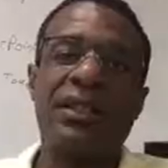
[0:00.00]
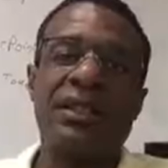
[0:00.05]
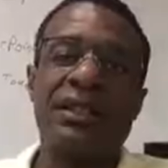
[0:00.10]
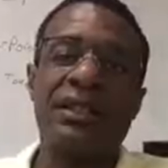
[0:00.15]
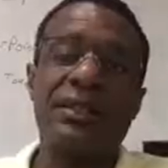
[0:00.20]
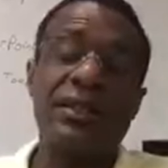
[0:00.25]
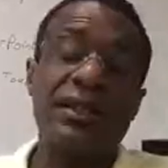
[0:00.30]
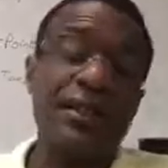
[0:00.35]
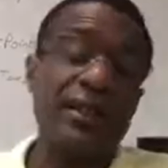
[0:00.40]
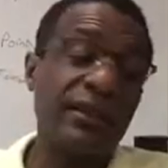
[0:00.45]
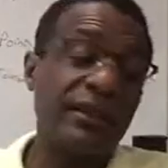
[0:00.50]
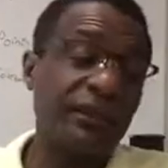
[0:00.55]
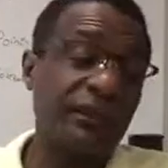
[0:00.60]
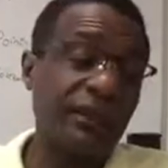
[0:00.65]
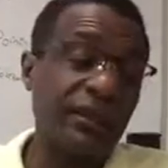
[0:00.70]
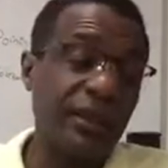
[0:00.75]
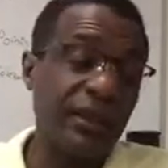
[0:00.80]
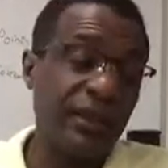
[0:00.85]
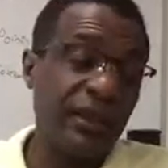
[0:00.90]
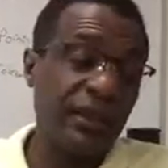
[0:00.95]
lot of stuff,
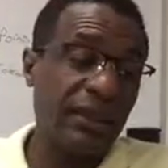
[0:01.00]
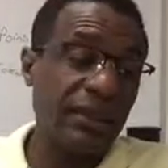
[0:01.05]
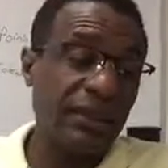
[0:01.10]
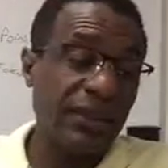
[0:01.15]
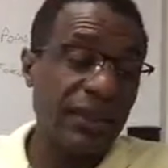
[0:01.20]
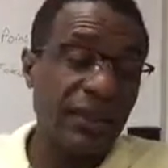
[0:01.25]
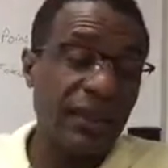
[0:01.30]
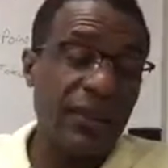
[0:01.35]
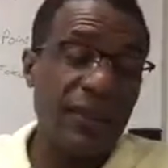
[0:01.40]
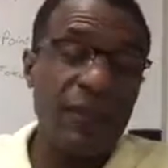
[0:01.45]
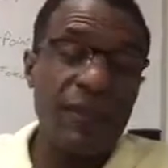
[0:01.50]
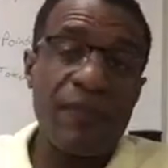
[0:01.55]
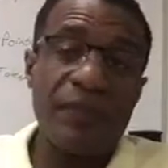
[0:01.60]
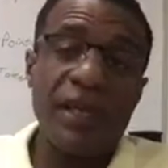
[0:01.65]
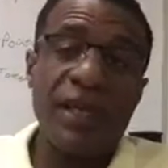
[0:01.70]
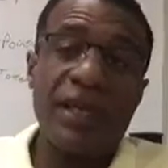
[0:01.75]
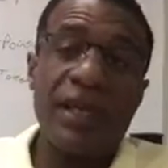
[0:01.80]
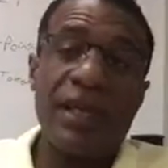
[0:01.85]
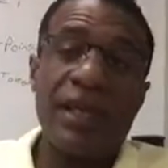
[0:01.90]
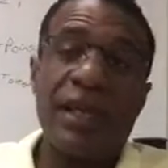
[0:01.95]

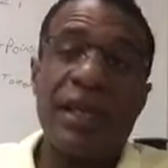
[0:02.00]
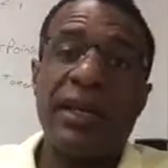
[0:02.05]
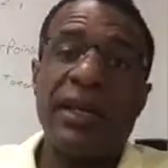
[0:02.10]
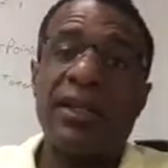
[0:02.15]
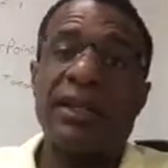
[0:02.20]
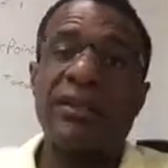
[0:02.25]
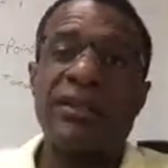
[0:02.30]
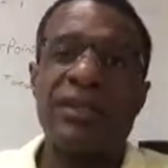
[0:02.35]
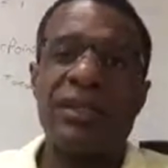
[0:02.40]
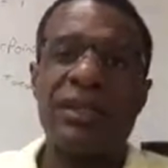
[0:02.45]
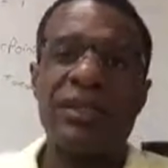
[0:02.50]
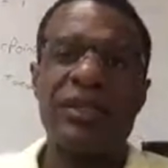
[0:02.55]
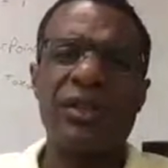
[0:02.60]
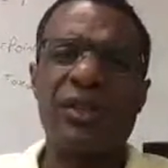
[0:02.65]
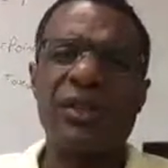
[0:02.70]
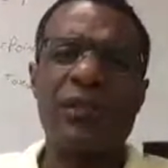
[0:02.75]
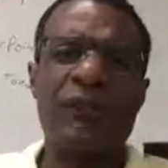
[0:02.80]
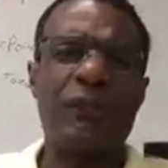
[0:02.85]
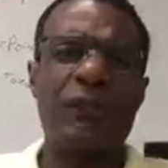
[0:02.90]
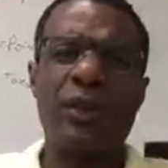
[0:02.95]
and it's
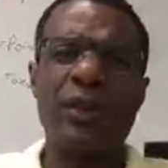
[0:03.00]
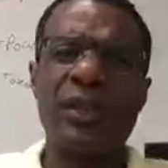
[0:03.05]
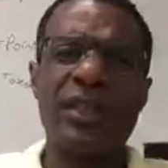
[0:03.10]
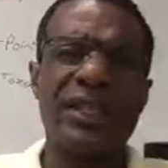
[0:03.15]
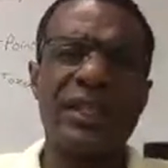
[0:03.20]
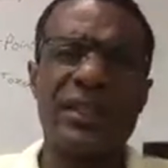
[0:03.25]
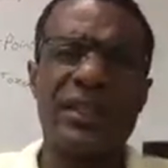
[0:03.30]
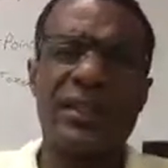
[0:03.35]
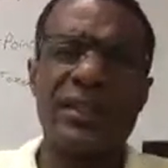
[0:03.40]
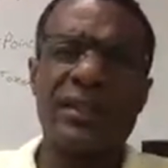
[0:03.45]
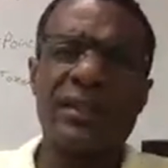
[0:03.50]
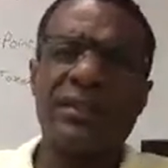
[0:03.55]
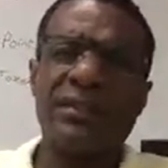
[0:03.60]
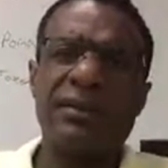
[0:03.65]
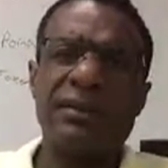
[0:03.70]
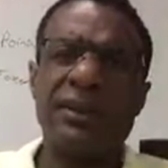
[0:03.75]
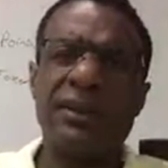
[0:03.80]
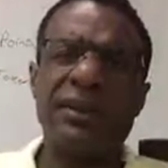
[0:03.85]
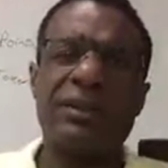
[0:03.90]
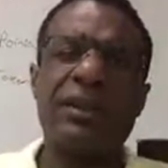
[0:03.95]
using voice,
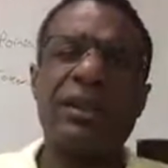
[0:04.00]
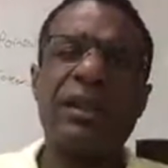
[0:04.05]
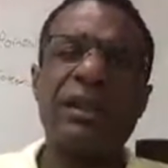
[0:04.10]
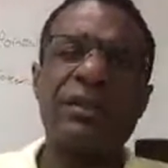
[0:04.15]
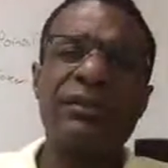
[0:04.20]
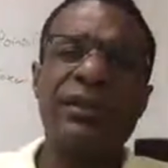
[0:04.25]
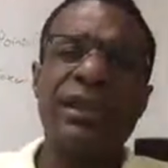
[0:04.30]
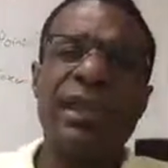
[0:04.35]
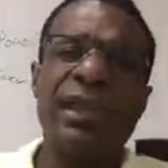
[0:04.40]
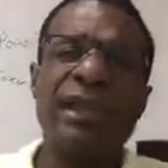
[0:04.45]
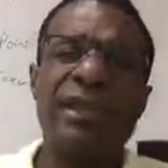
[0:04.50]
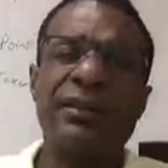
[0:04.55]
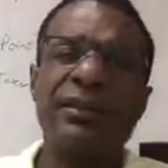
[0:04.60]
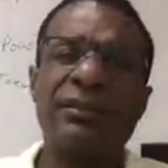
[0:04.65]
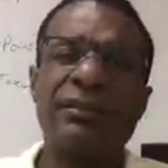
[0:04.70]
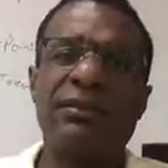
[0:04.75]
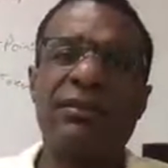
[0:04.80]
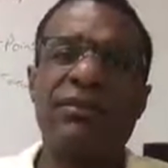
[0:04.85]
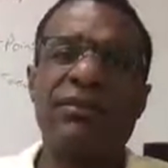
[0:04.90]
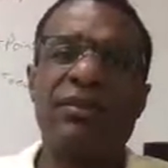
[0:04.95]
and so all of that
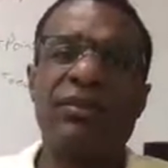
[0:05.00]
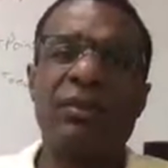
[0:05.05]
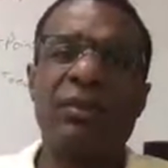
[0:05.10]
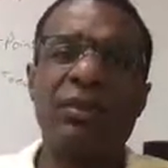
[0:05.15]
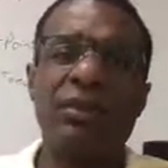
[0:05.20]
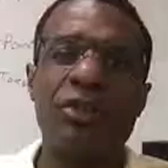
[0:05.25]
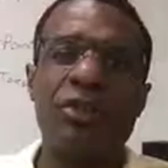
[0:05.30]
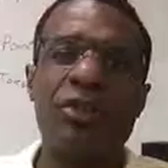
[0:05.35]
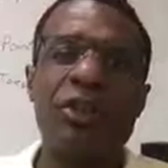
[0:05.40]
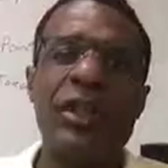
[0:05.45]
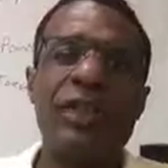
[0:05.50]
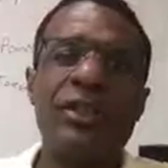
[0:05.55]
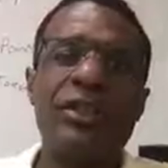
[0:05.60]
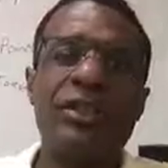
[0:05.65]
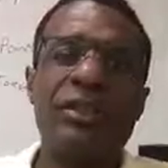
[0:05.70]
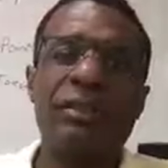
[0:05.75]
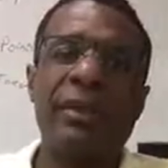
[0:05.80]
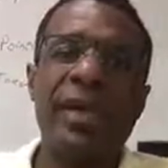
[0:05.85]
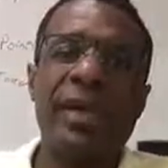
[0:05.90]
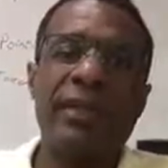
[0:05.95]
drains
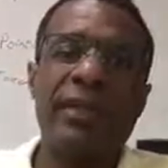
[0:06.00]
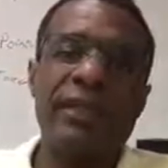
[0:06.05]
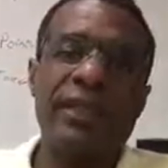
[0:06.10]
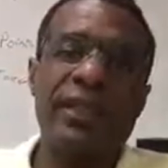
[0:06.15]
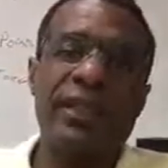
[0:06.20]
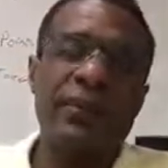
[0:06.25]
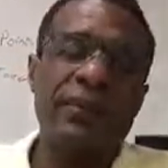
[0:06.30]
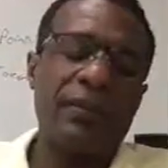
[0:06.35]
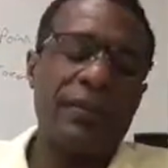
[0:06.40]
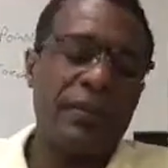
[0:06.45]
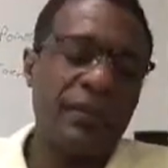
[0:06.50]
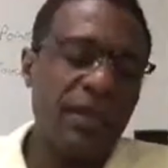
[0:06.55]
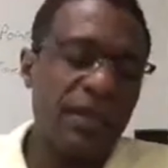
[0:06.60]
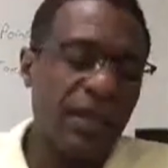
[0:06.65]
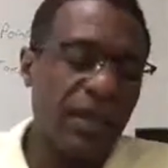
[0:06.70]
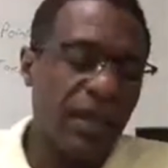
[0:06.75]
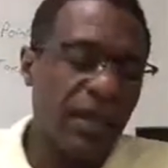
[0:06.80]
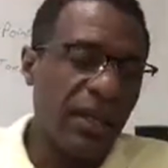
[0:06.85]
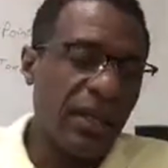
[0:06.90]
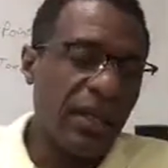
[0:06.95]
your battery.
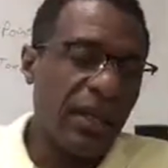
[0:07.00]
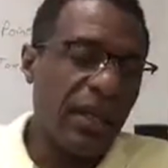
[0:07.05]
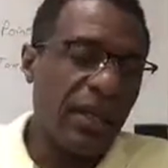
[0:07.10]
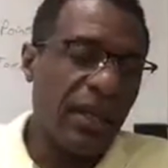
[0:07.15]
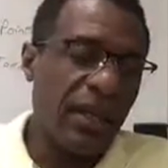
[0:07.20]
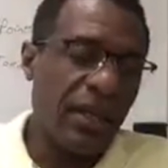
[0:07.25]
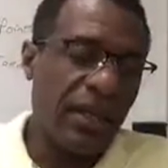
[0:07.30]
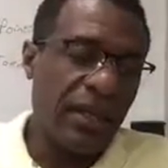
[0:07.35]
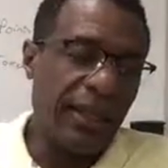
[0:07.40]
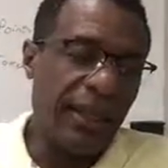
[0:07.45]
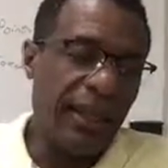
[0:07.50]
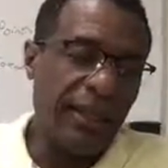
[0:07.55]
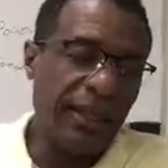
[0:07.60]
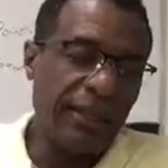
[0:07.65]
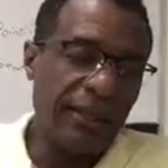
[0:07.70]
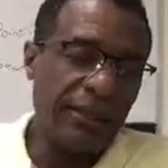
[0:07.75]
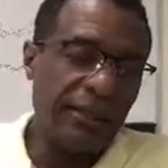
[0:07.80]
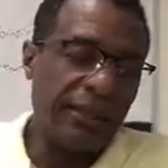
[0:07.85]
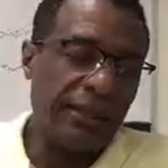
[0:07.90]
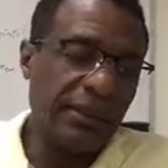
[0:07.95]

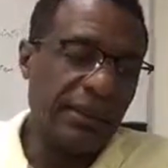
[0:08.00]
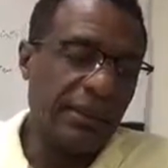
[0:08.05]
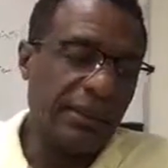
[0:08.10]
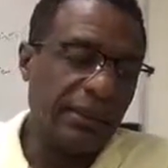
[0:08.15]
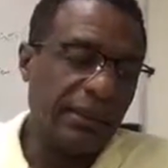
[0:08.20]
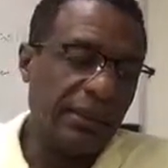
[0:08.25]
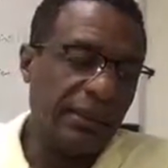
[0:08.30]
And